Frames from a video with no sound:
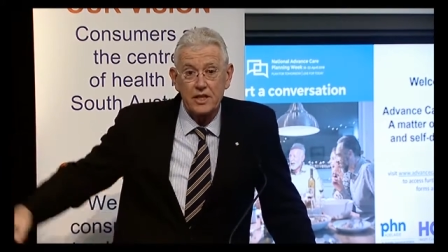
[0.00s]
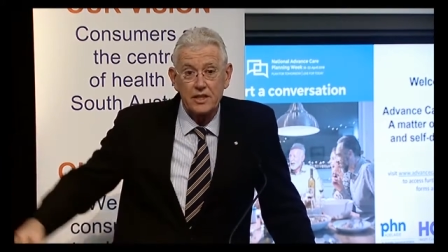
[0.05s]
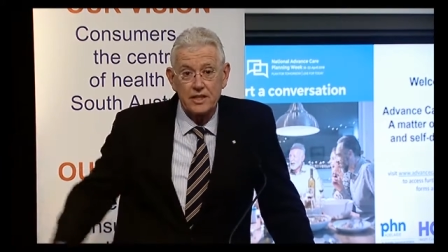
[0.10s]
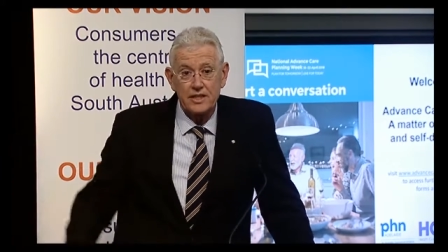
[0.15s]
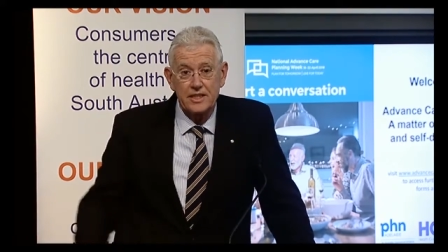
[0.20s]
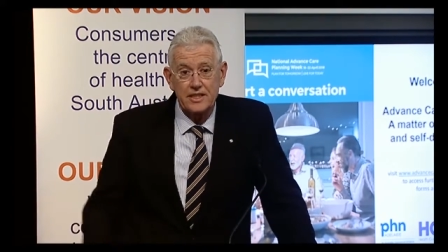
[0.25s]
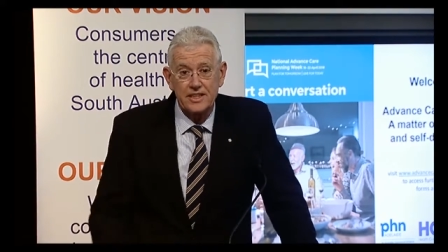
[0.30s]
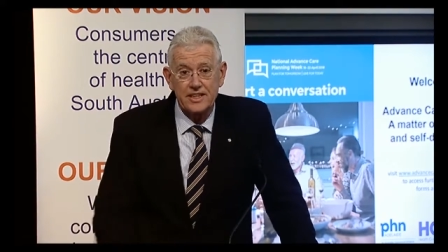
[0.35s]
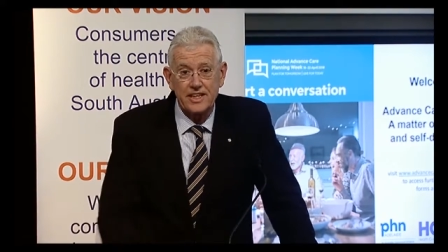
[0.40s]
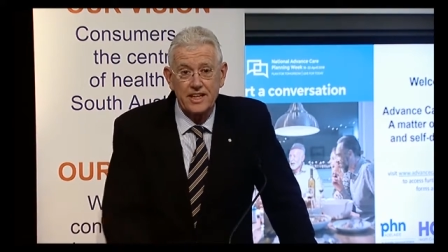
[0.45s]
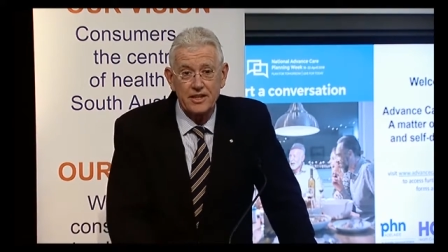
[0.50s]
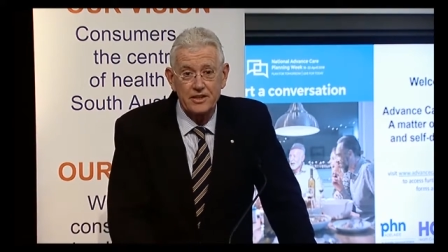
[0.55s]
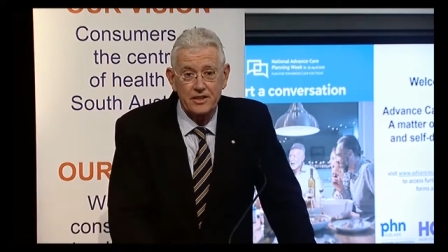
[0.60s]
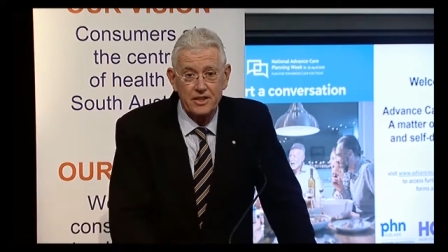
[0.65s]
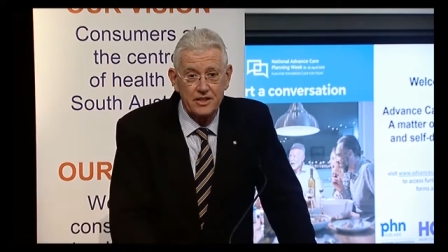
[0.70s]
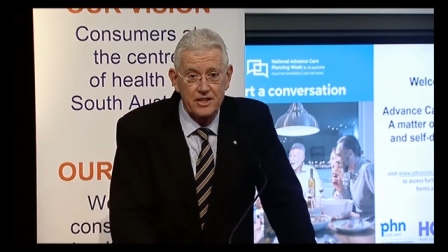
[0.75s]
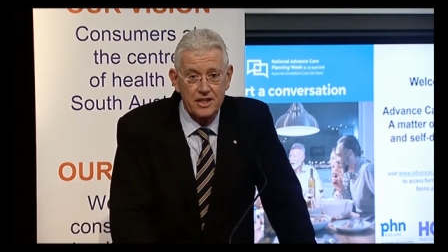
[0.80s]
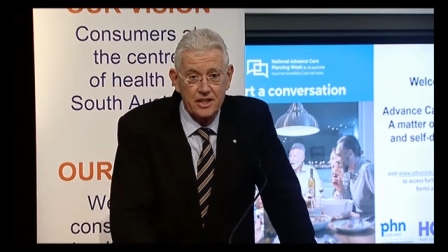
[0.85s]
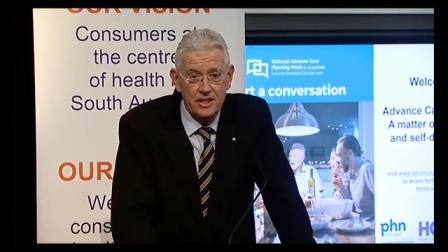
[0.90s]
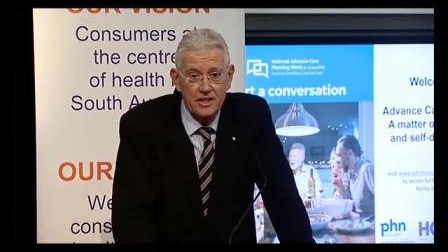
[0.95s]
You know, you know
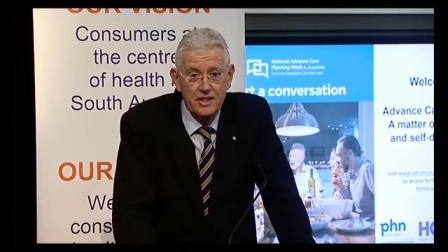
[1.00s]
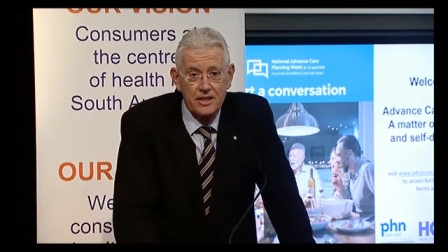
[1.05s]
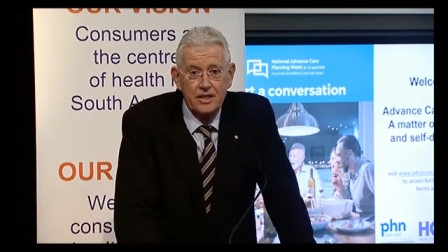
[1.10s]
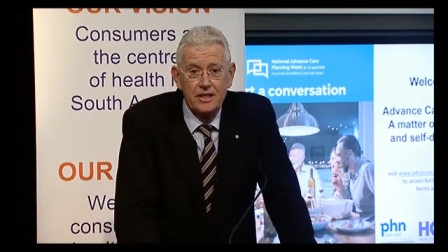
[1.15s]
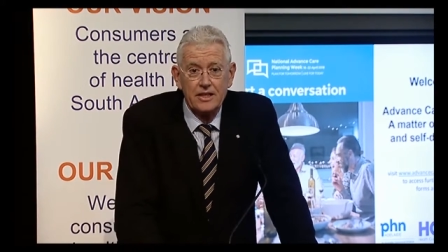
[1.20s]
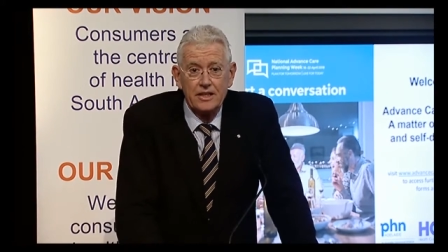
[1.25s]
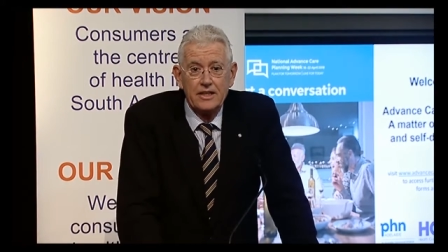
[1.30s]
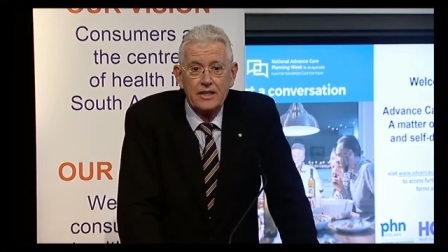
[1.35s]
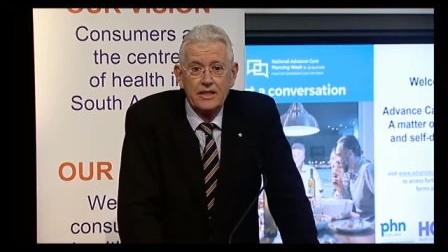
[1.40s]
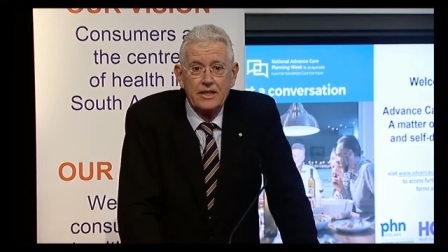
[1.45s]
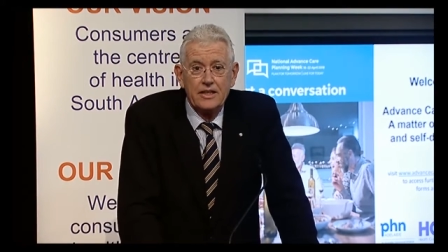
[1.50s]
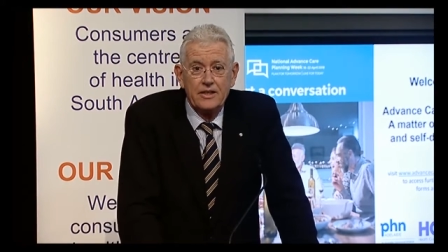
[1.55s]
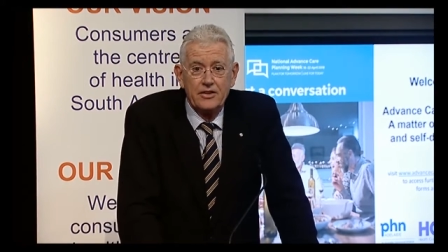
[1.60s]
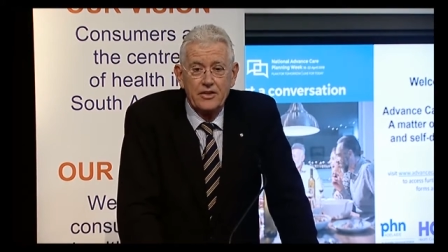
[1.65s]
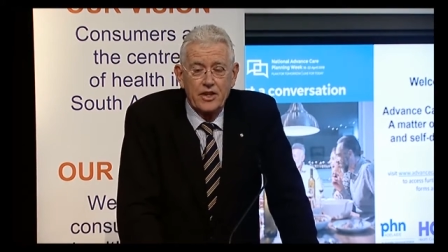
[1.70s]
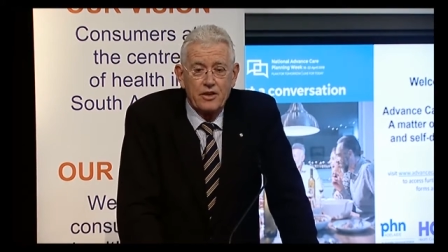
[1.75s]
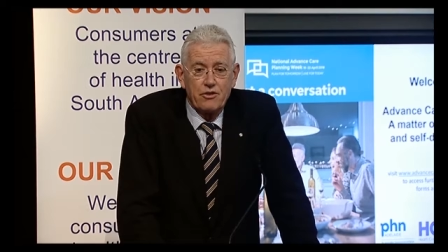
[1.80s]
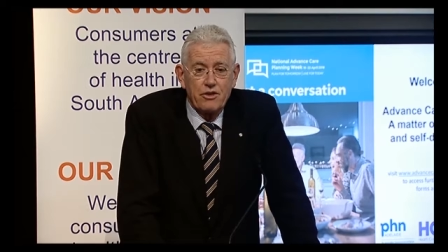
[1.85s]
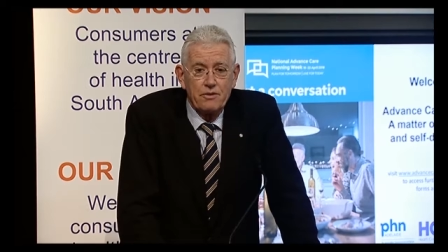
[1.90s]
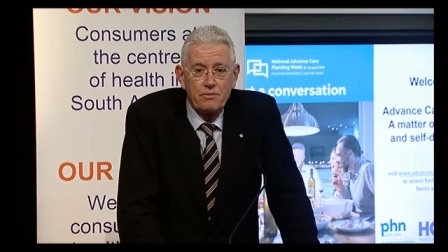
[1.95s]
that the
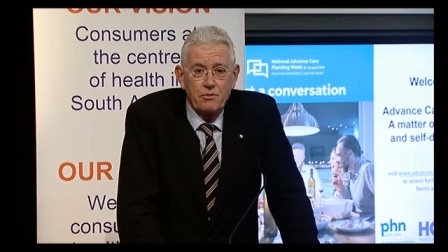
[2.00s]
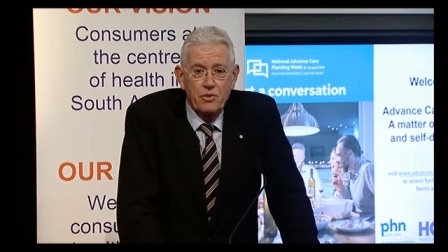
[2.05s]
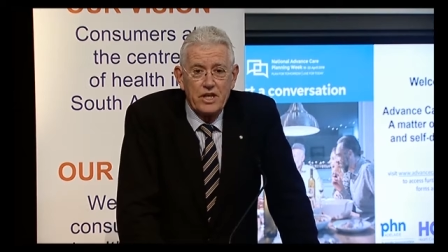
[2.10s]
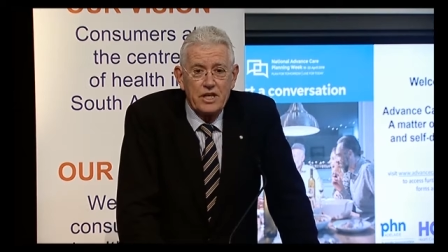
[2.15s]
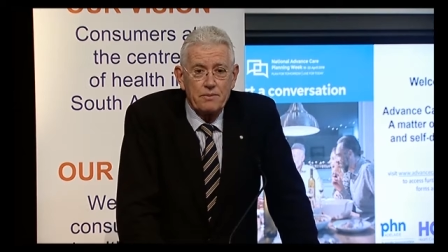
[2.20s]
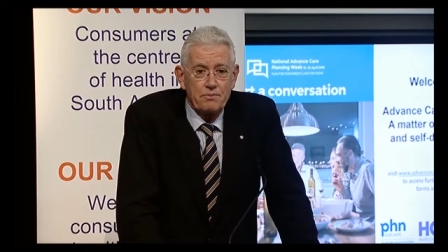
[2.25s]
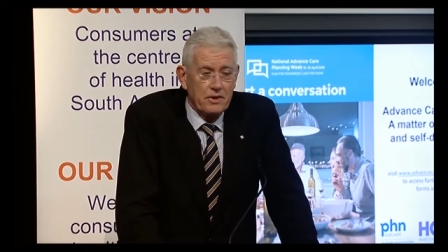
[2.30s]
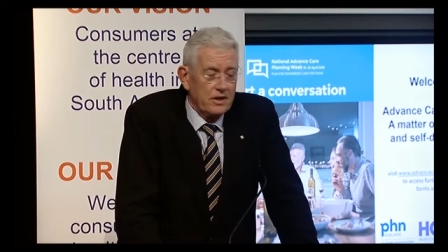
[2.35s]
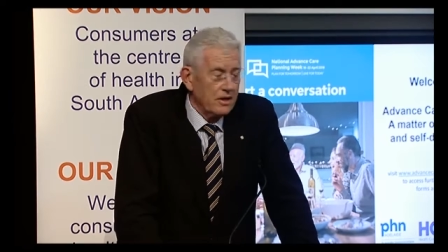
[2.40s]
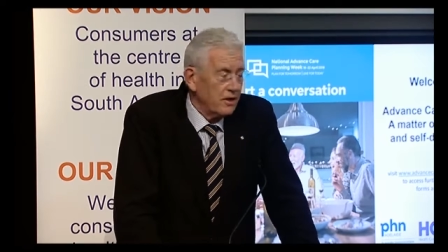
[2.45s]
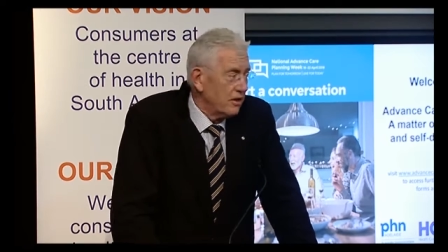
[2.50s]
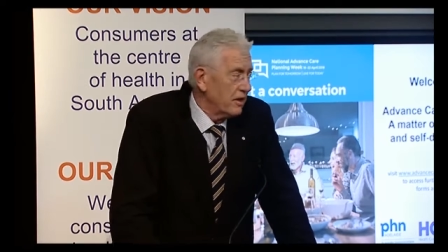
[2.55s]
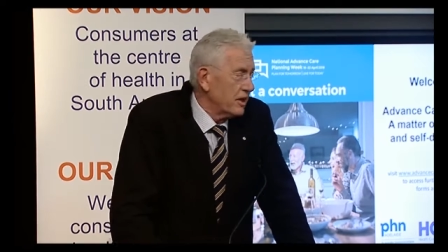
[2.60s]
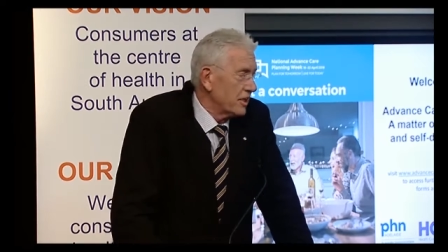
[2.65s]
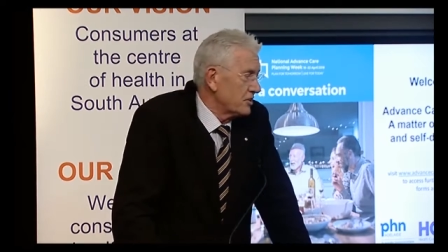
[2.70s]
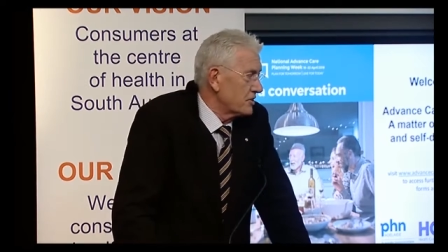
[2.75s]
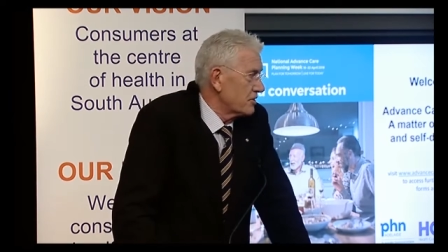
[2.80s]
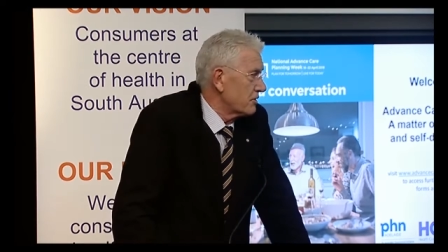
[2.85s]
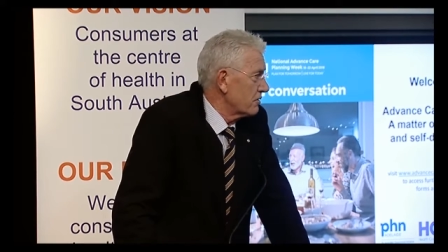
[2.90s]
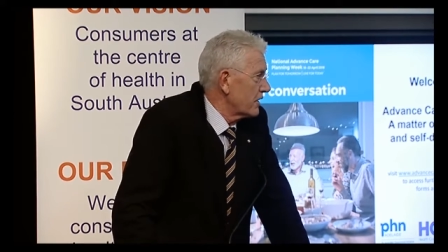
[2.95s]
the grim reaper
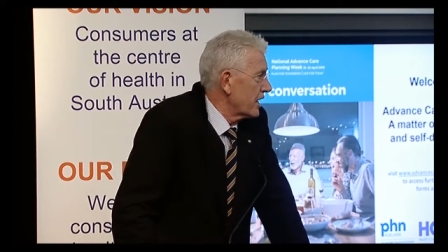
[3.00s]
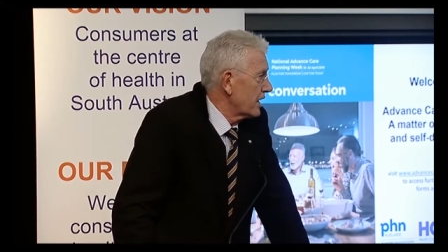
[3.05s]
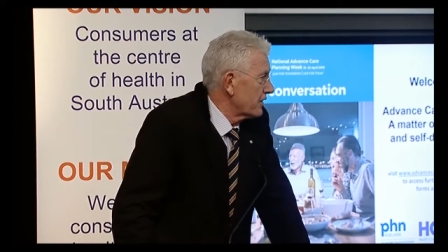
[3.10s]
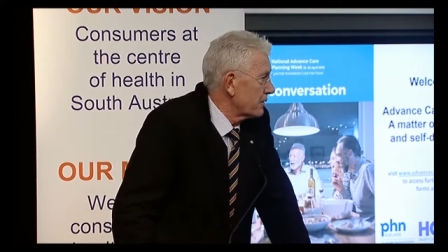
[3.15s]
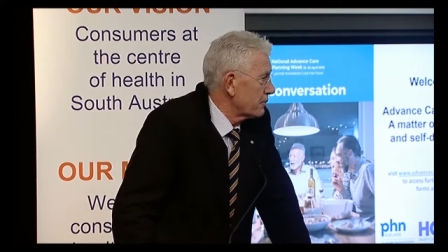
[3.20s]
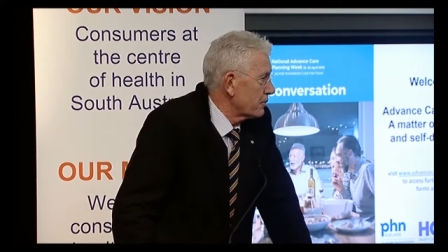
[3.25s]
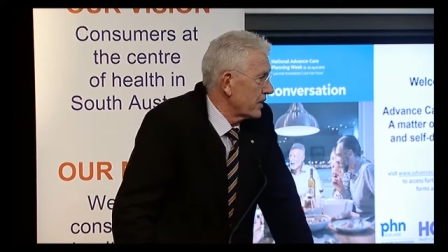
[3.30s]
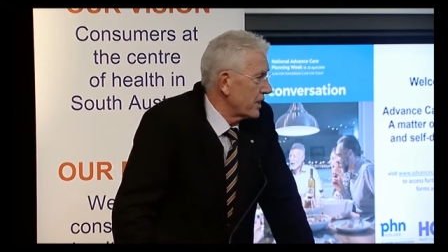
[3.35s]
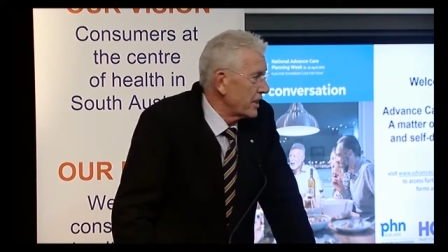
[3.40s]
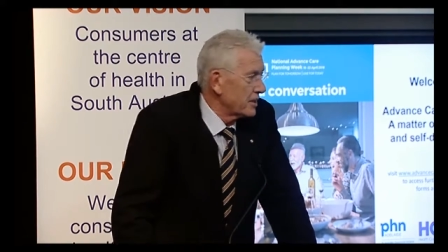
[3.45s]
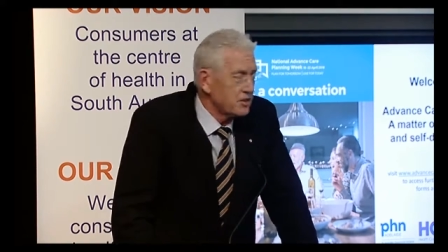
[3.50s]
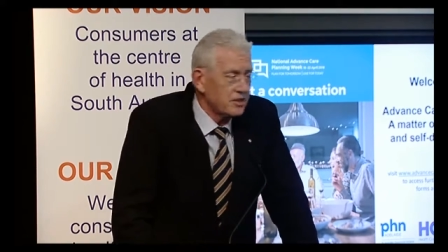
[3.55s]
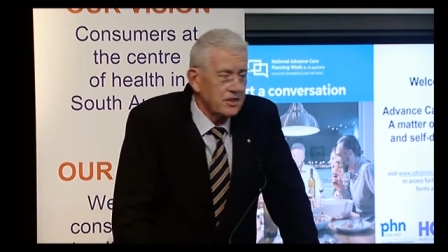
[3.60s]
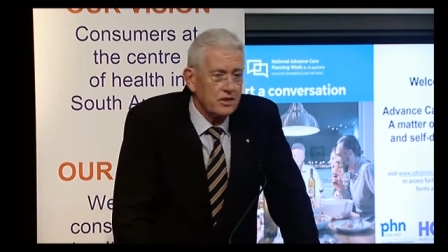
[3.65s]
hides around the place.